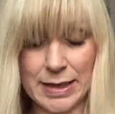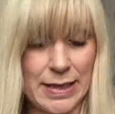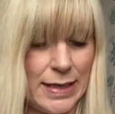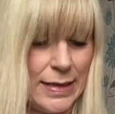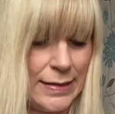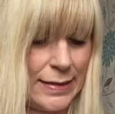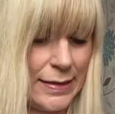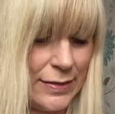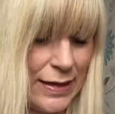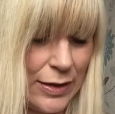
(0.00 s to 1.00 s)
is,
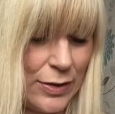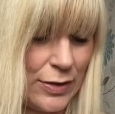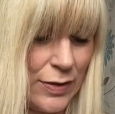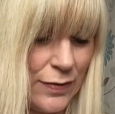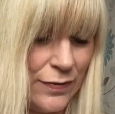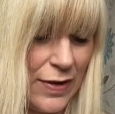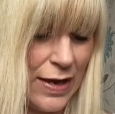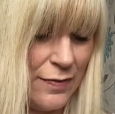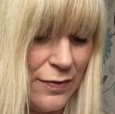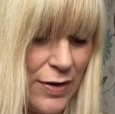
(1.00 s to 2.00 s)
this looks like a good old
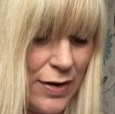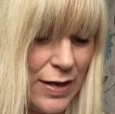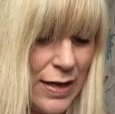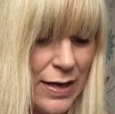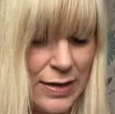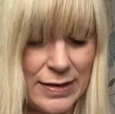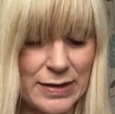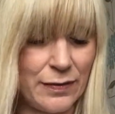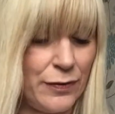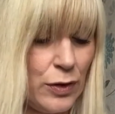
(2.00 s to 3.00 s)
favourite. This
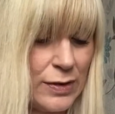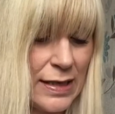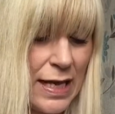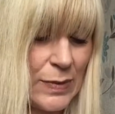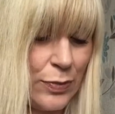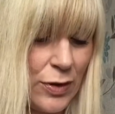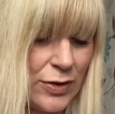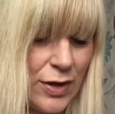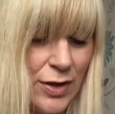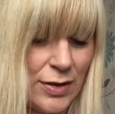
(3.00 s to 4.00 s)
is a full-size
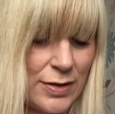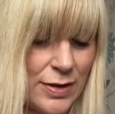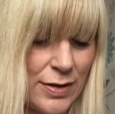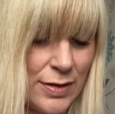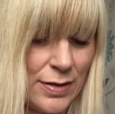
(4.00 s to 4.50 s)
product.